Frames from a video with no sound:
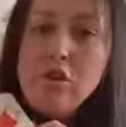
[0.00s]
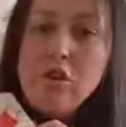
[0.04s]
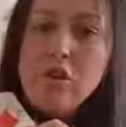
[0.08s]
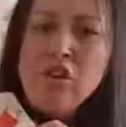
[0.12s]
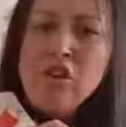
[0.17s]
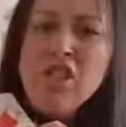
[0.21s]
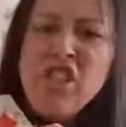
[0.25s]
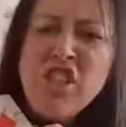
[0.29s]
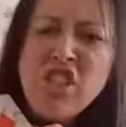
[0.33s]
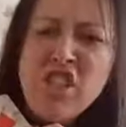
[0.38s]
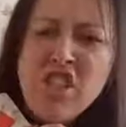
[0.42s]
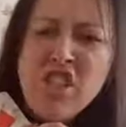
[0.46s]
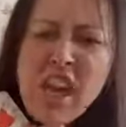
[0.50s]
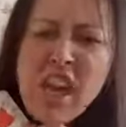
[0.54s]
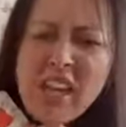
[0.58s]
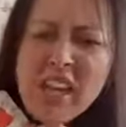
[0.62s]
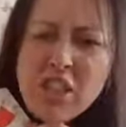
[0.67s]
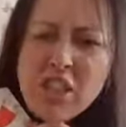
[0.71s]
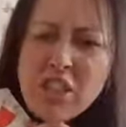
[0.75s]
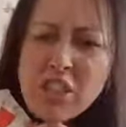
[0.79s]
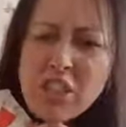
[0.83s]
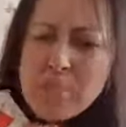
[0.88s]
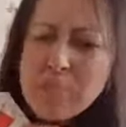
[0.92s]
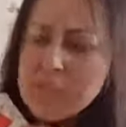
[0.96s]
So she's
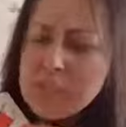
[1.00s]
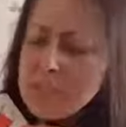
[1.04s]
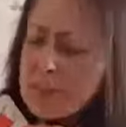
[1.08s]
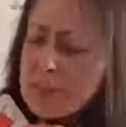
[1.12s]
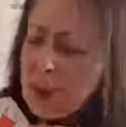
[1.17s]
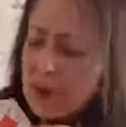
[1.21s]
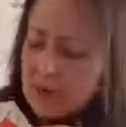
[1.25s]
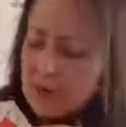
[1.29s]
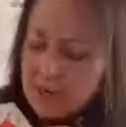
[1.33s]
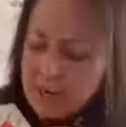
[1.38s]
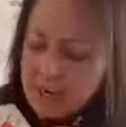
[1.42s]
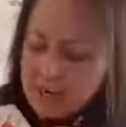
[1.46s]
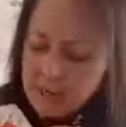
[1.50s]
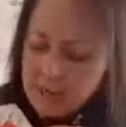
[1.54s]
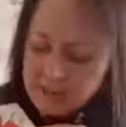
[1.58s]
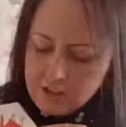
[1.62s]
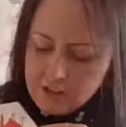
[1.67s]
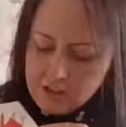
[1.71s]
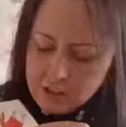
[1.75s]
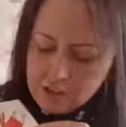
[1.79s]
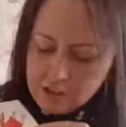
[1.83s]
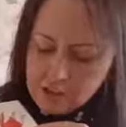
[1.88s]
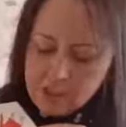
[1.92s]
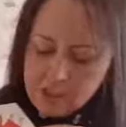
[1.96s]
changed them slightly,
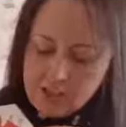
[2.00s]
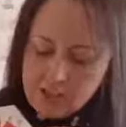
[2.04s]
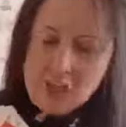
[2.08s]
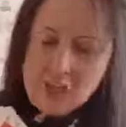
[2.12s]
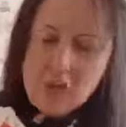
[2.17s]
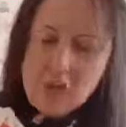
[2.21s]
hasn't she?